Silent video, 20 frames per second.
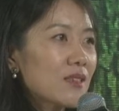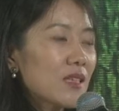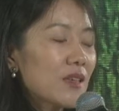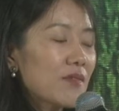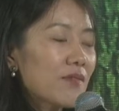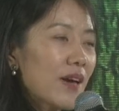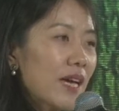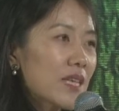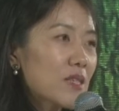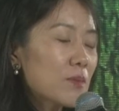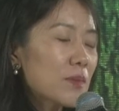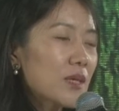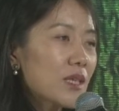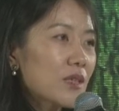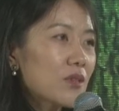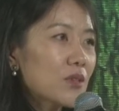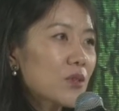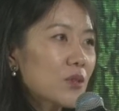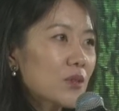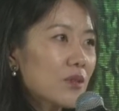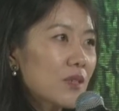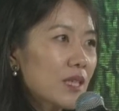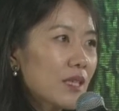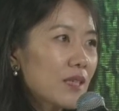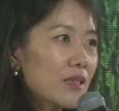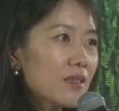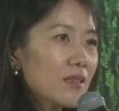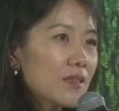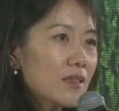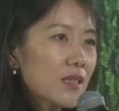investment into
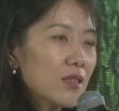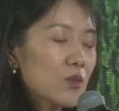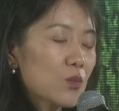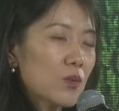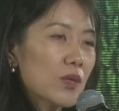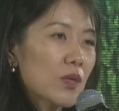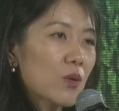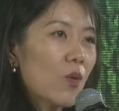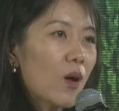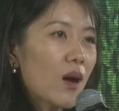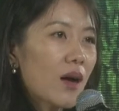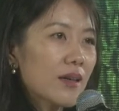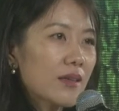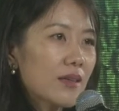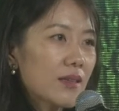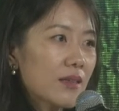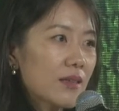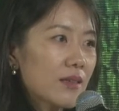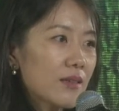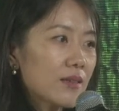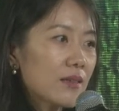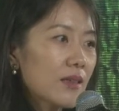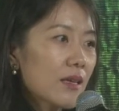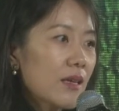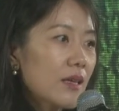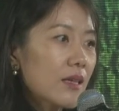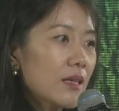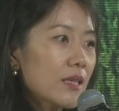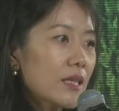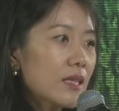this, it requires
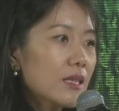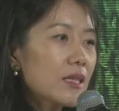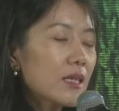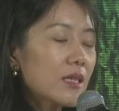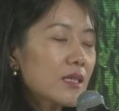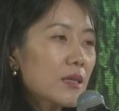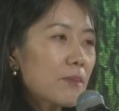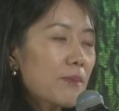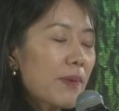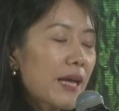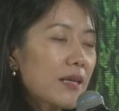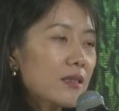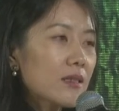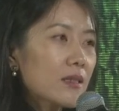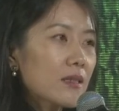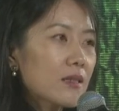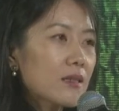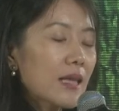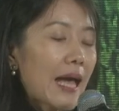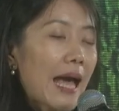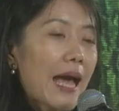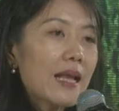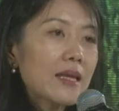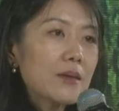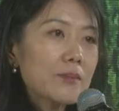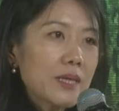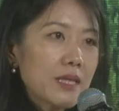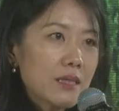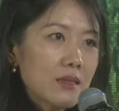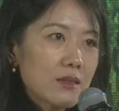interdependent
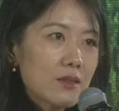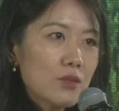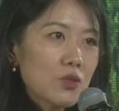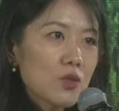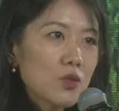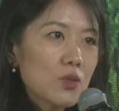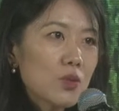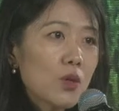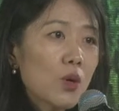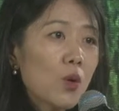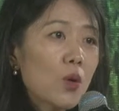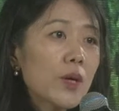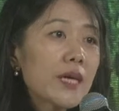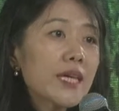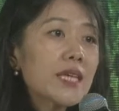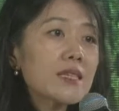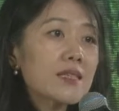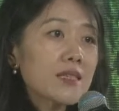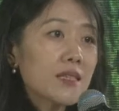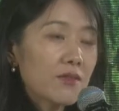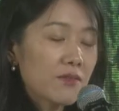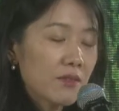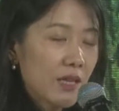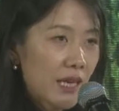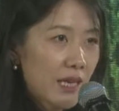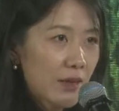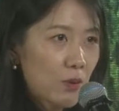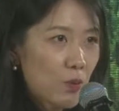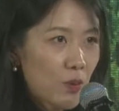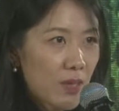elements to cohesively
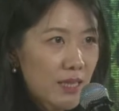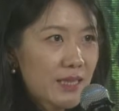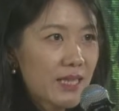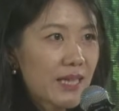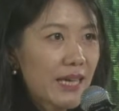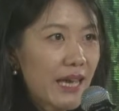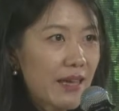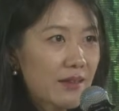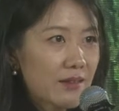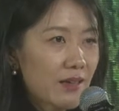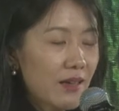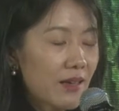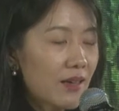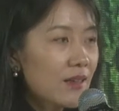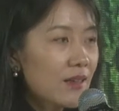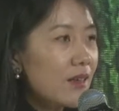work together,